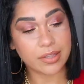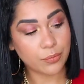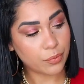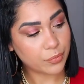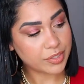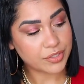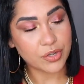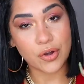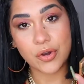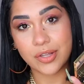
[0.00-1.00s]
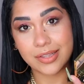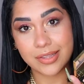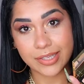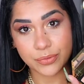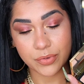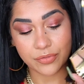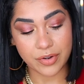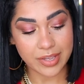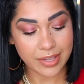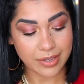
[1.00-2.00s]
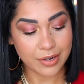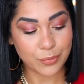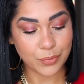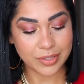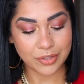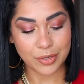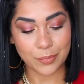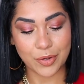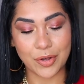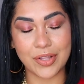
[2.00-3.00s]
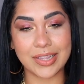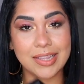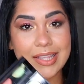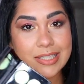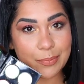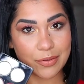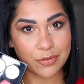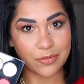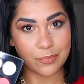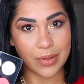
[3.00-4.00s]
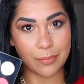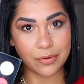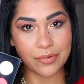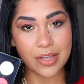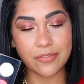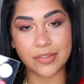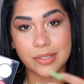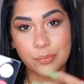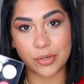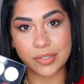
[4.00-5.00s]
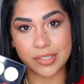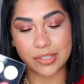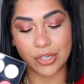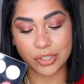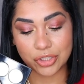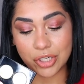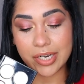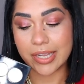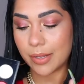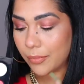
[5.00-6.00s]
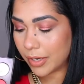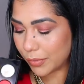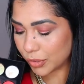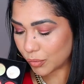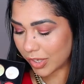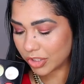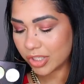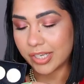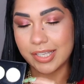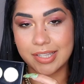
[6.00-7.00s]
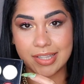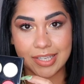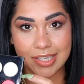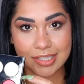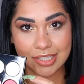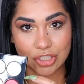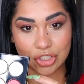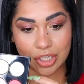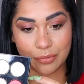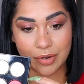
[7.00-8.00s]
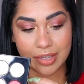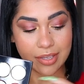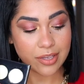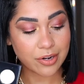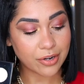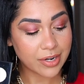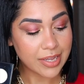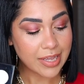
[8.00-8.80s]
That when we saw this red right here, we thought about this baby from Pomegranate, the Bronze Seduction. And I'm going to be swatching this shade right here